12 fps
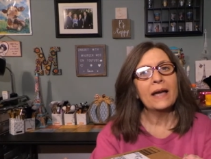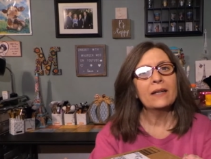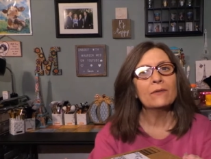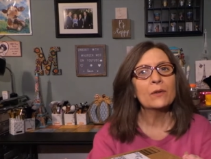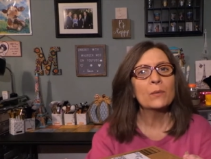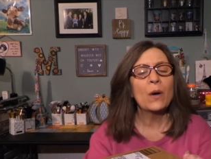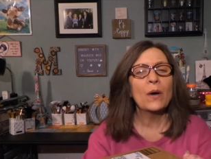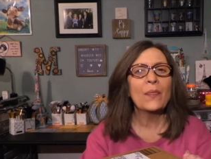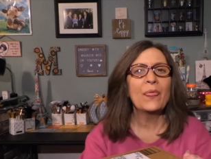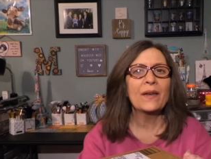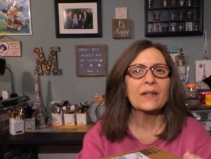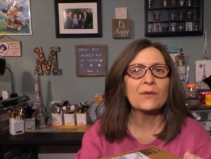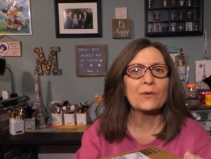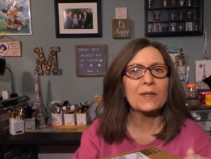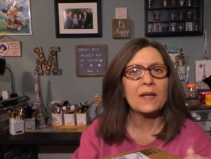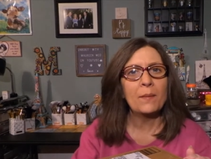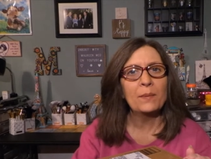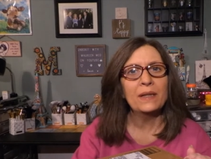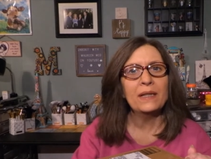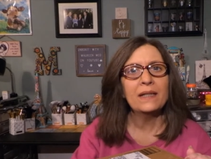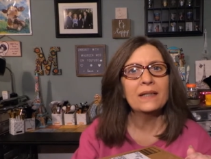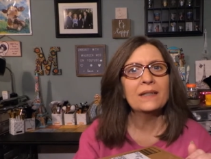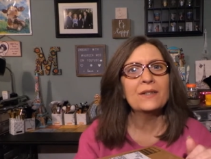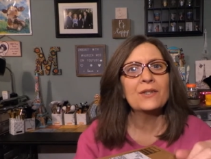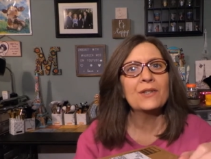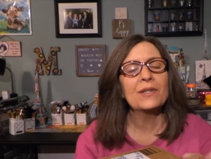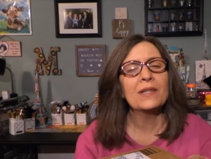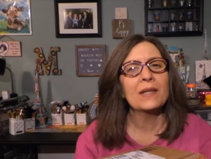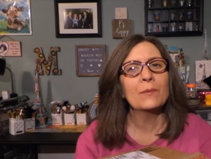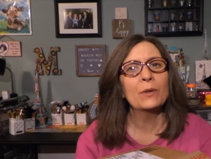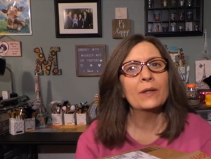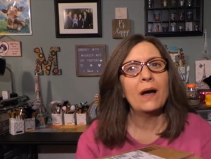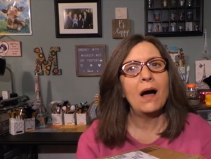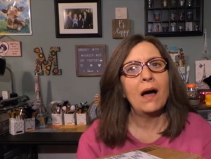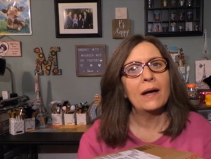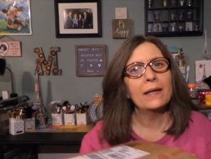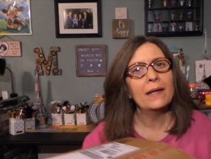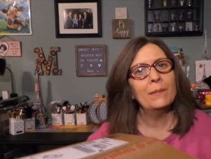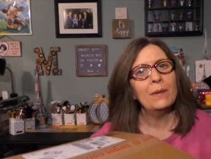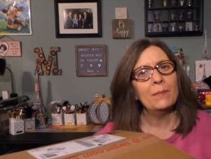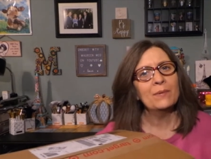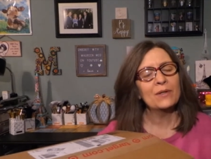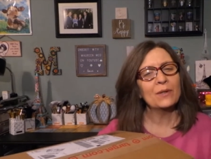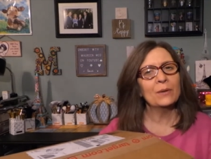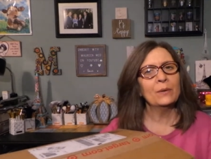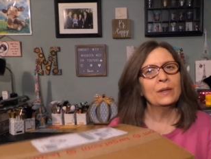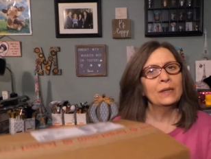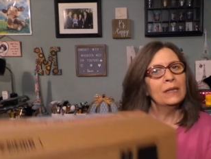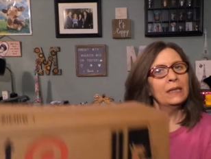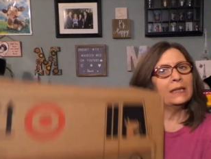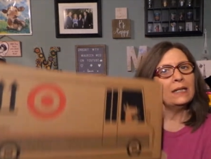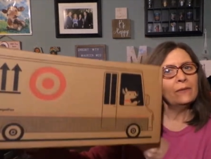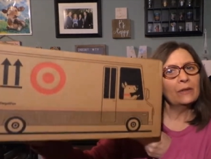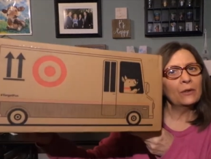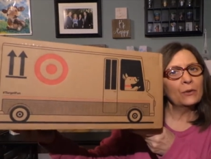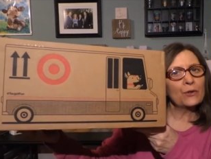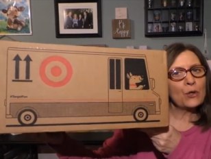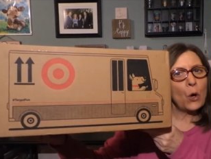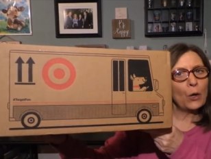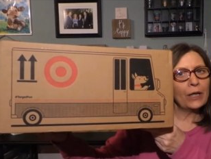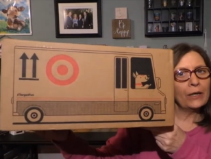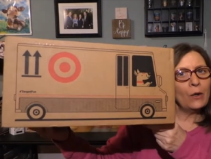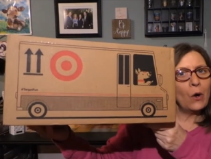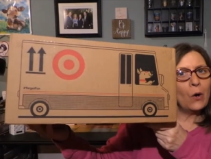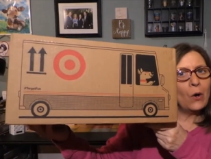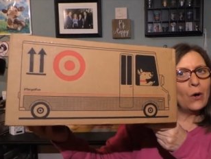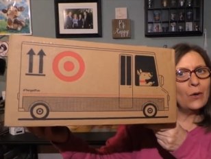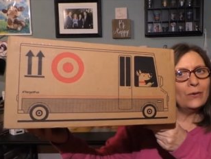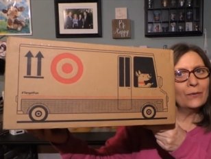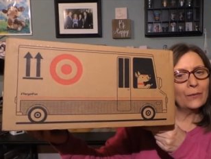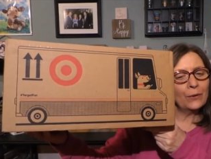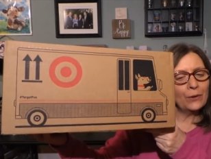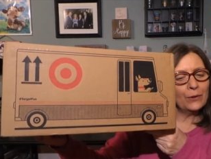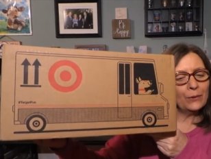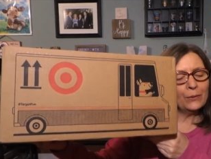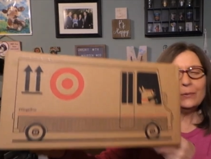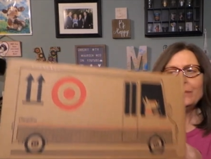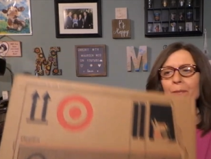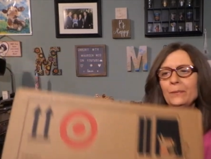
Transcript: everyone, thanks for stopping in to see what I am up to. I have a little Target haul for you.